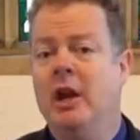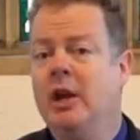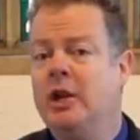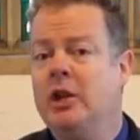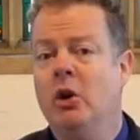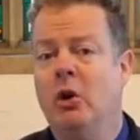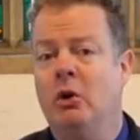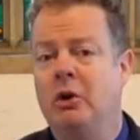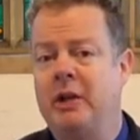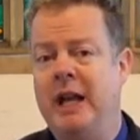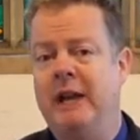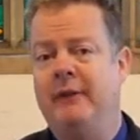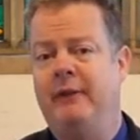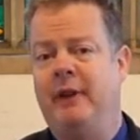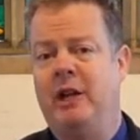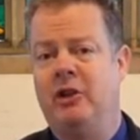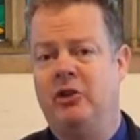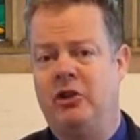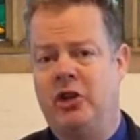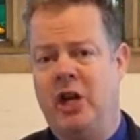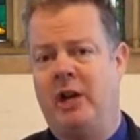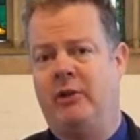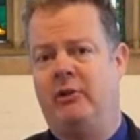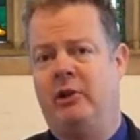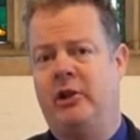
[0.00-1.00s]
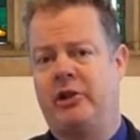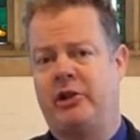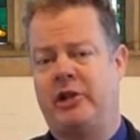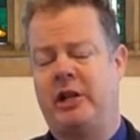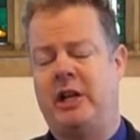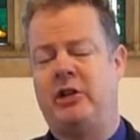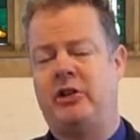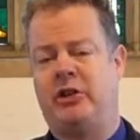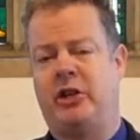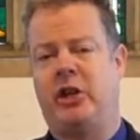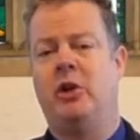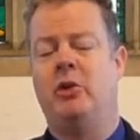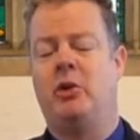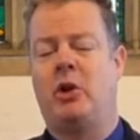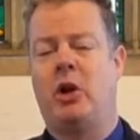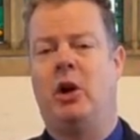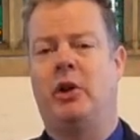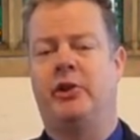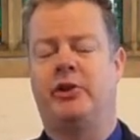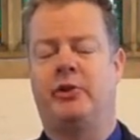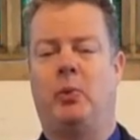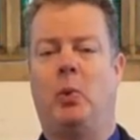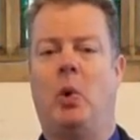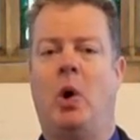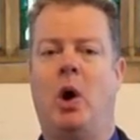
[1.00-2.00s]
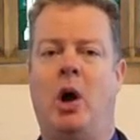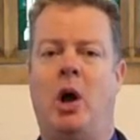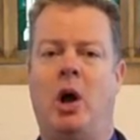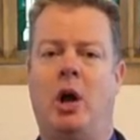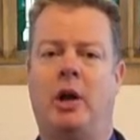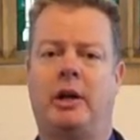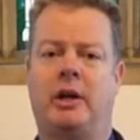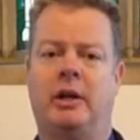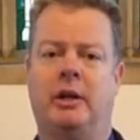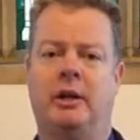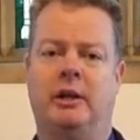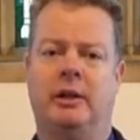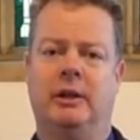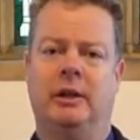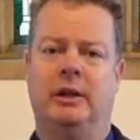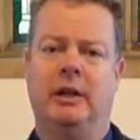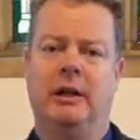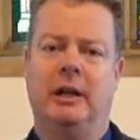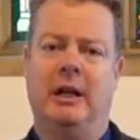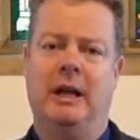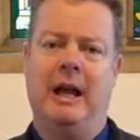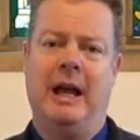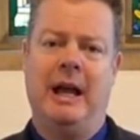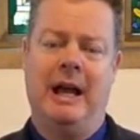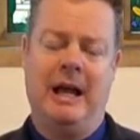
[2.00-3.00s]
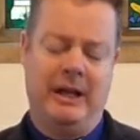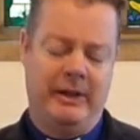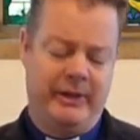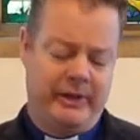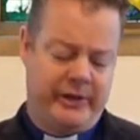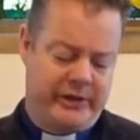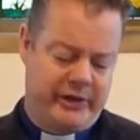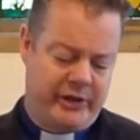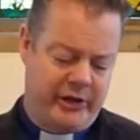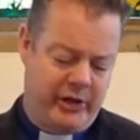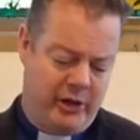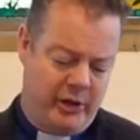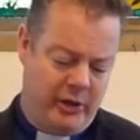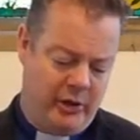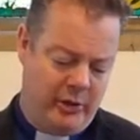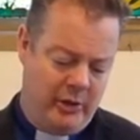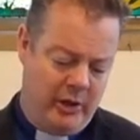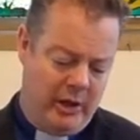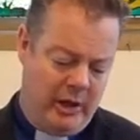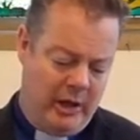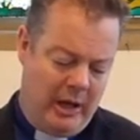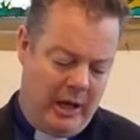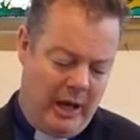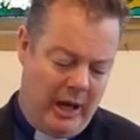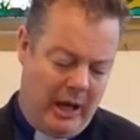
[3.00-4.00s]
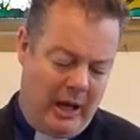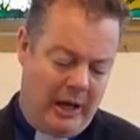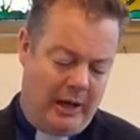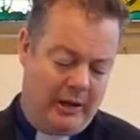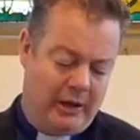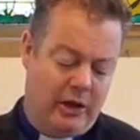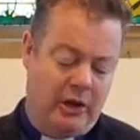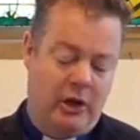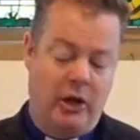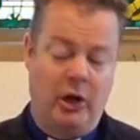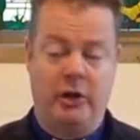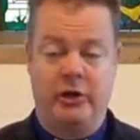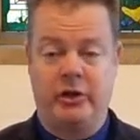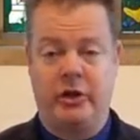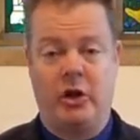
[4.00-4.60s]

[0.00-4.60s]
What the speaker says: you're giving generously to God's work and to good